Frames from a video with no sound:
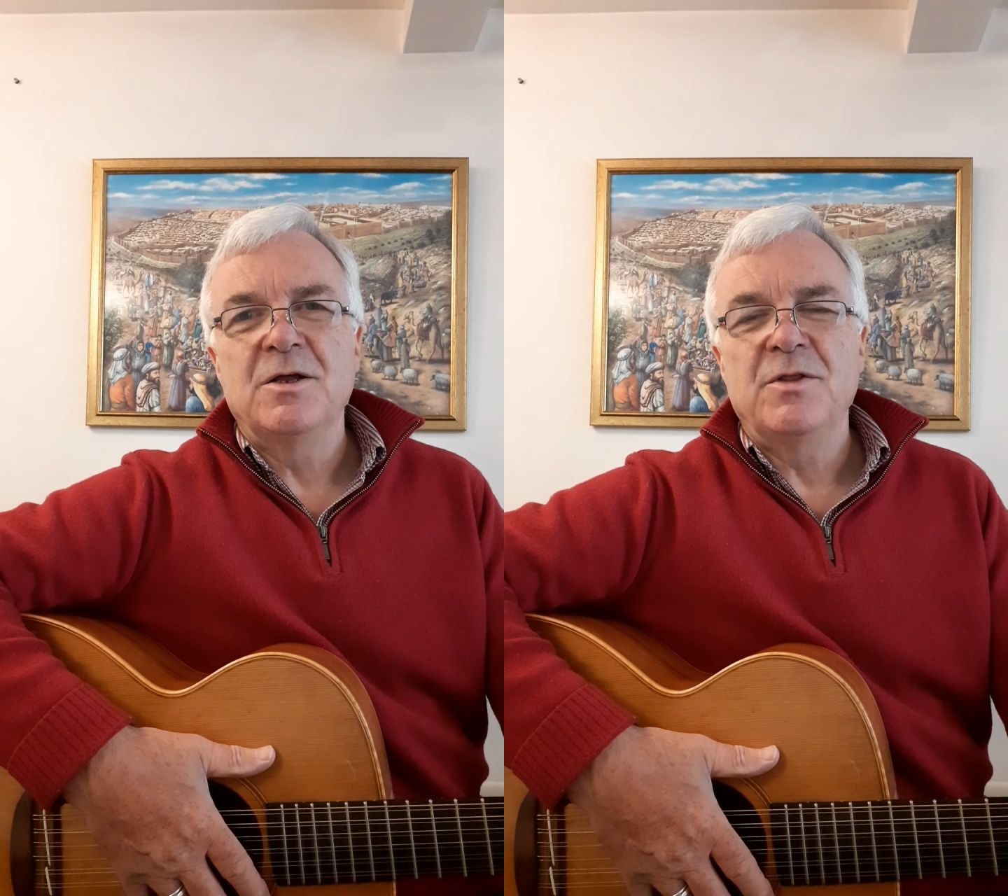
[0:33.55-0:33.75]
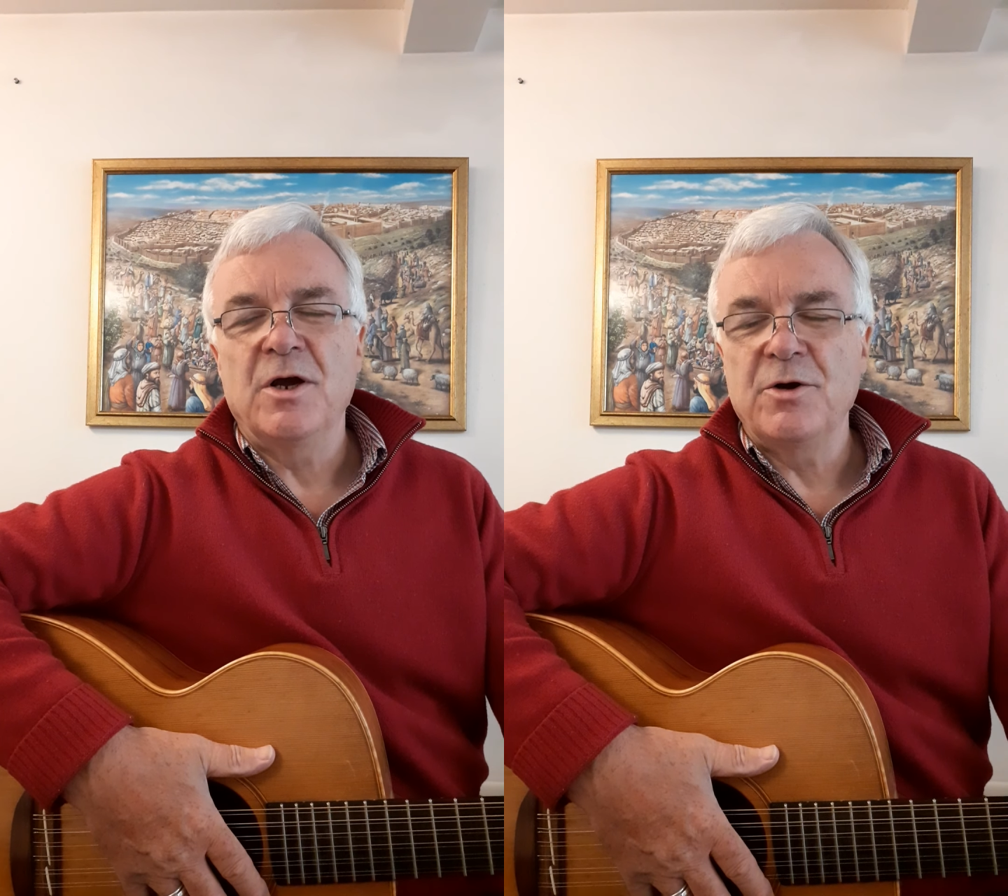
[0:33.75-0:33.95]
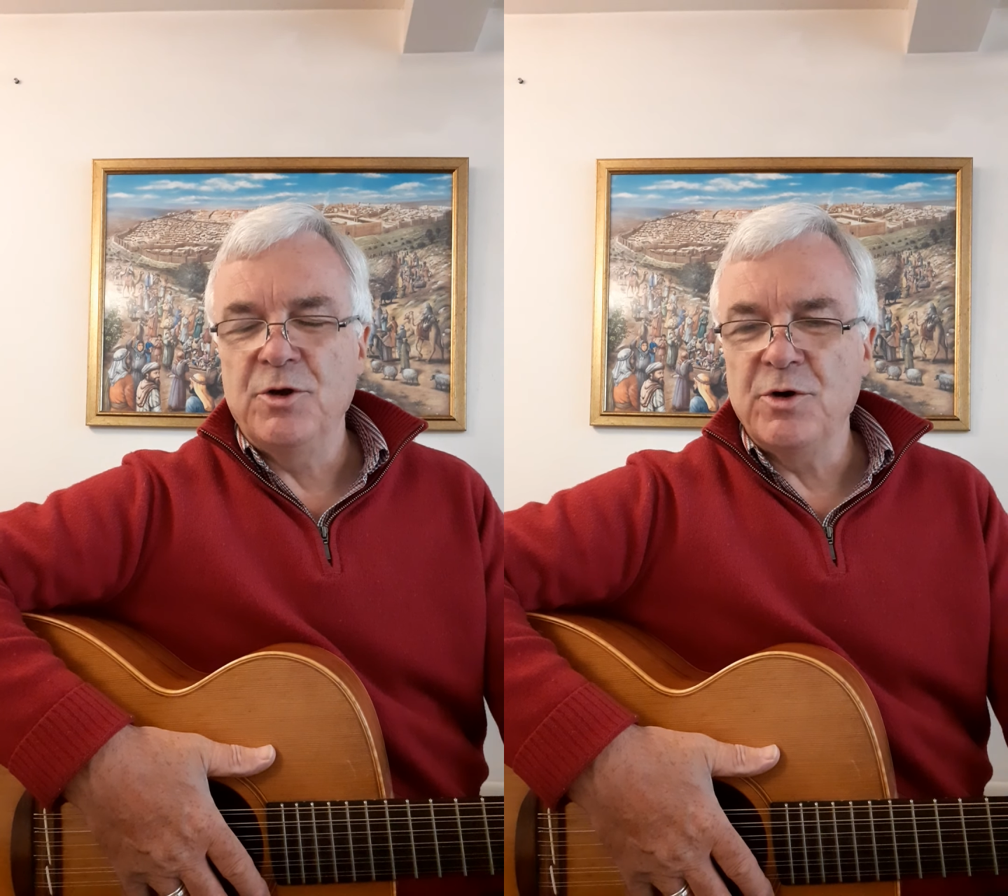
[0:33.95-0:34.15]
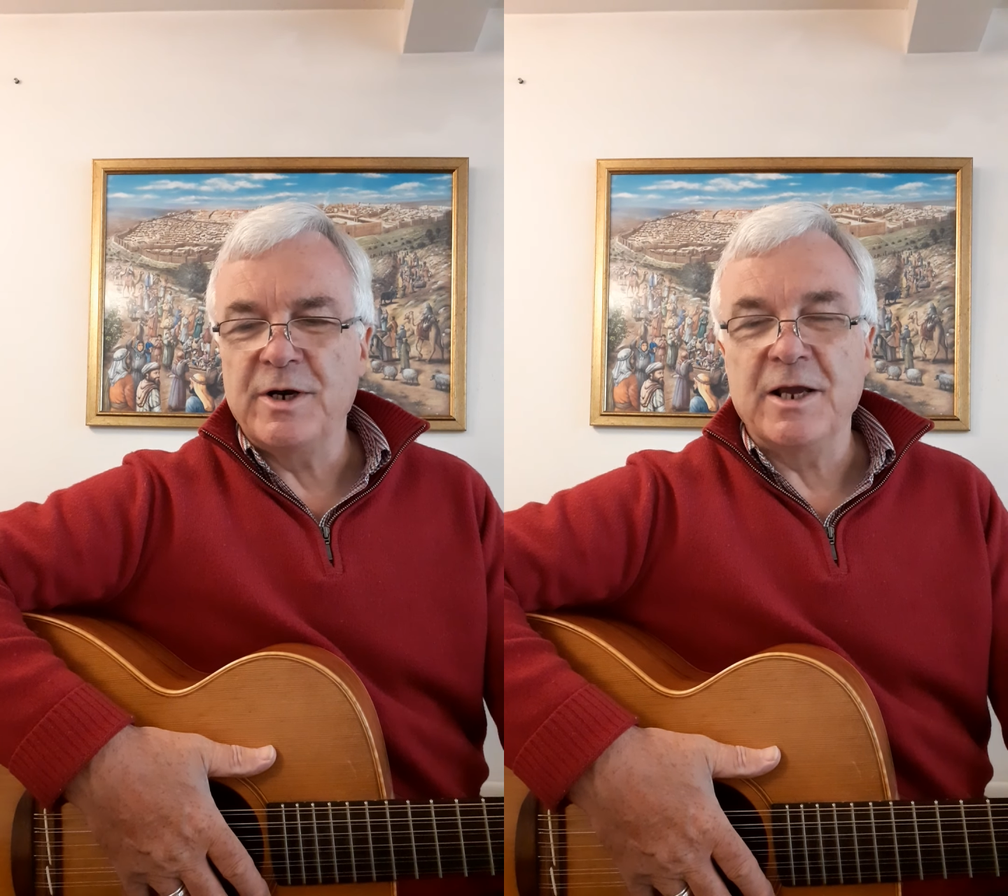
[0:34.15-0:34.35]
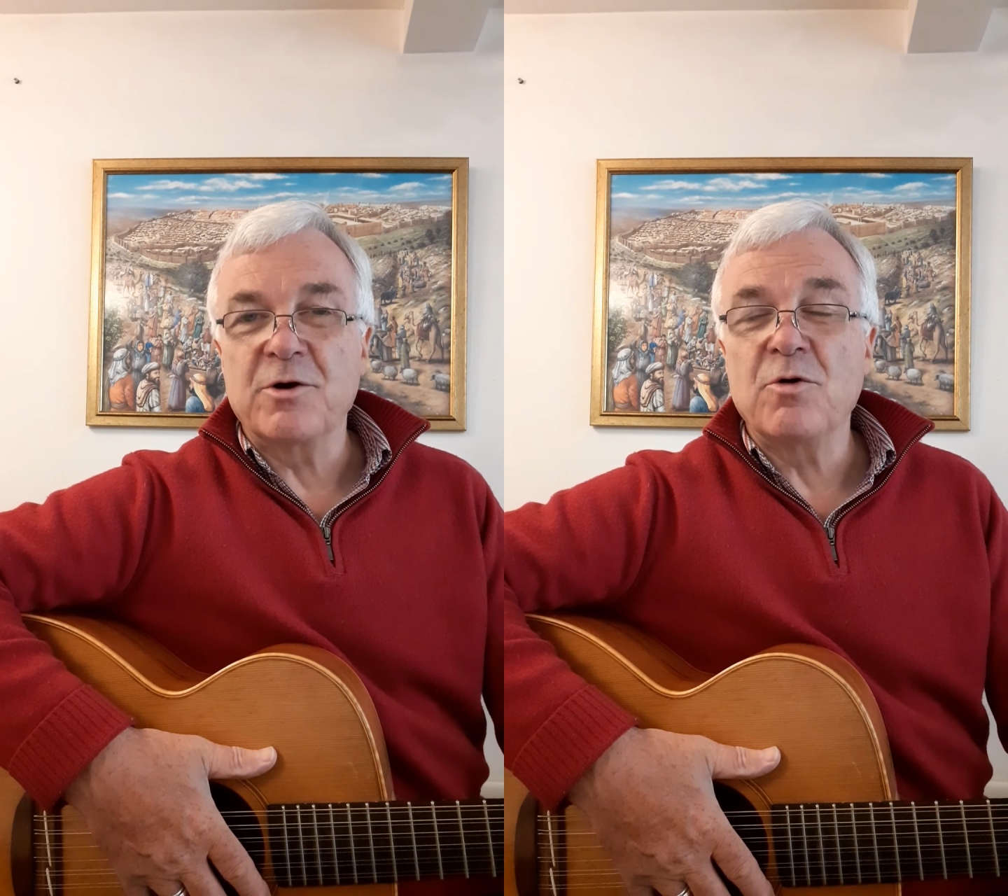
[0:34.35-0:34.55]
their
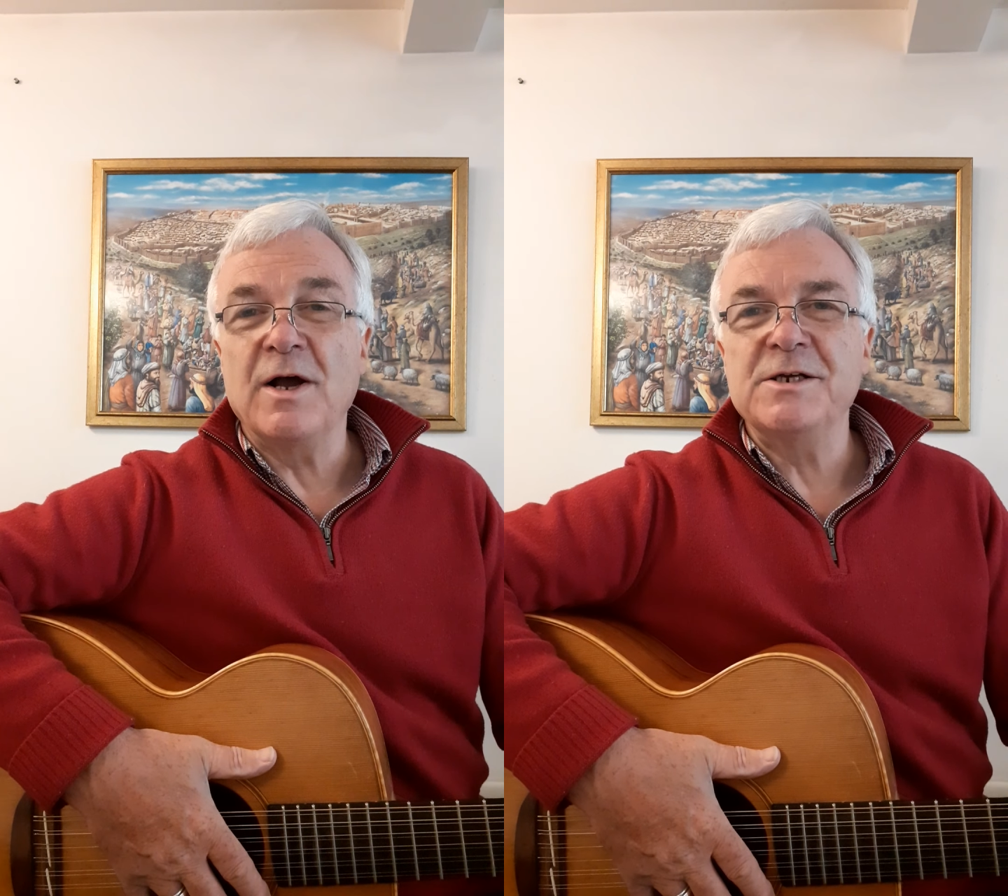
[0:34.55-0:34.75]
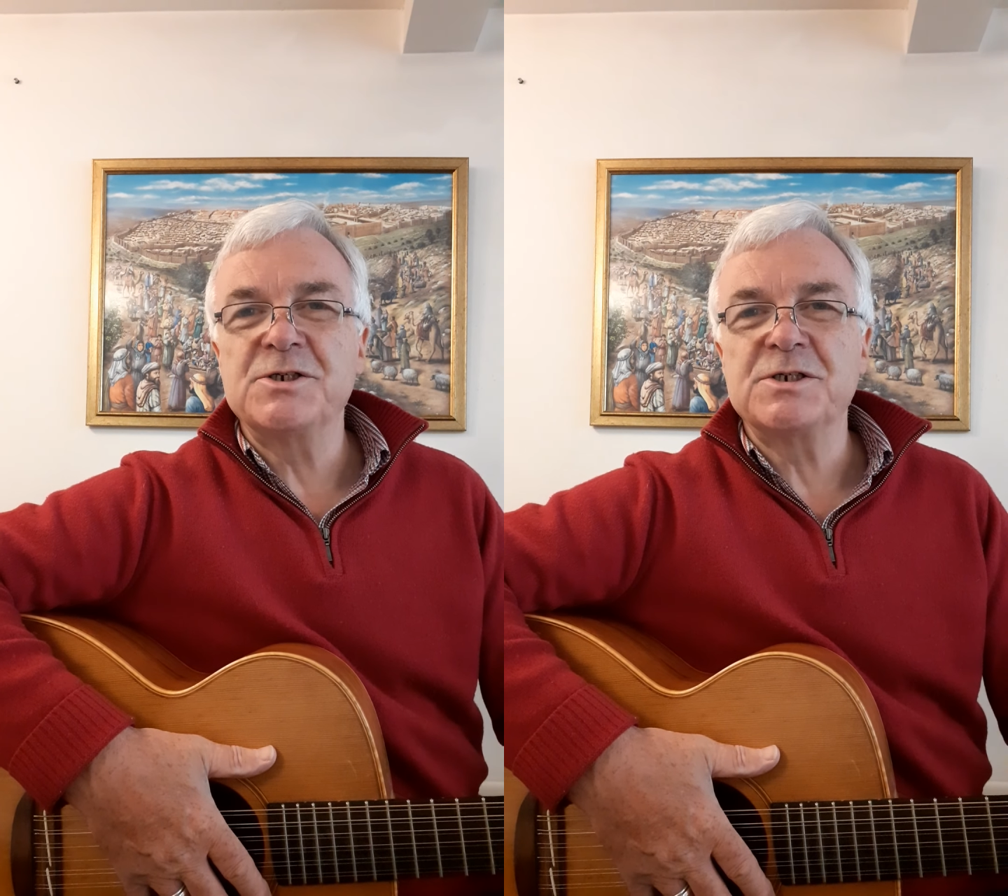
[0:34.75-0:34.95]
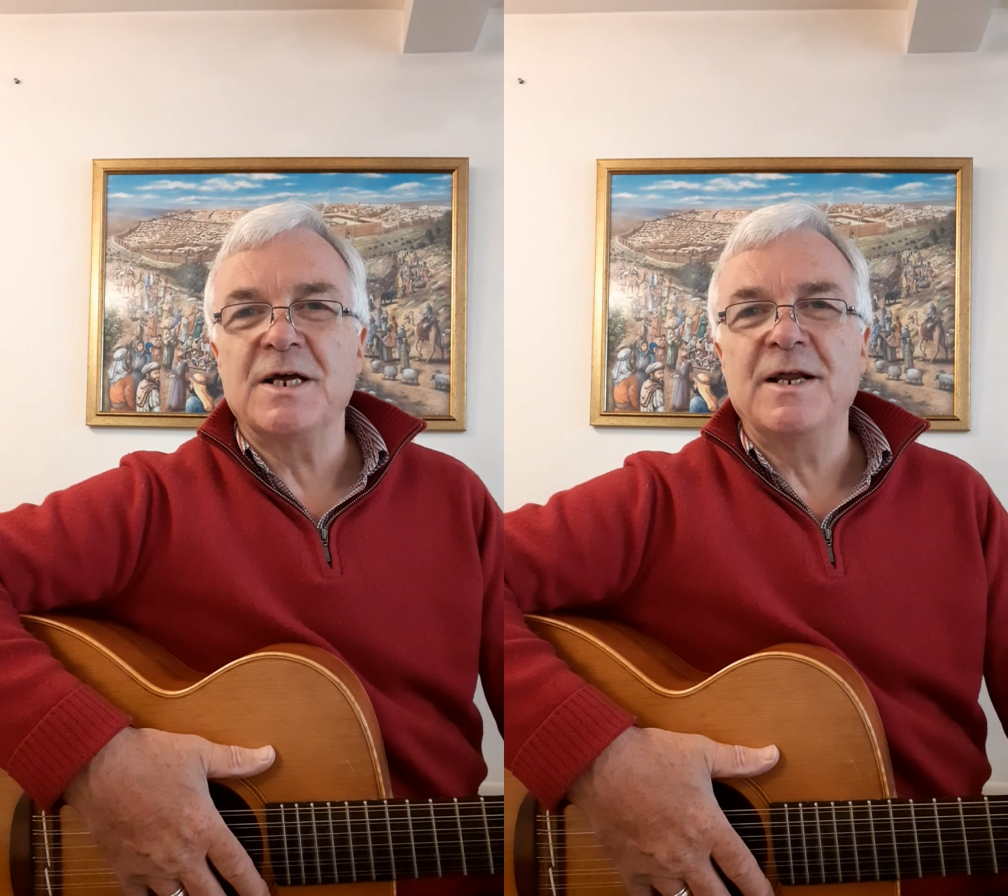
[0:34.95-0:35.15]
unity in Christ and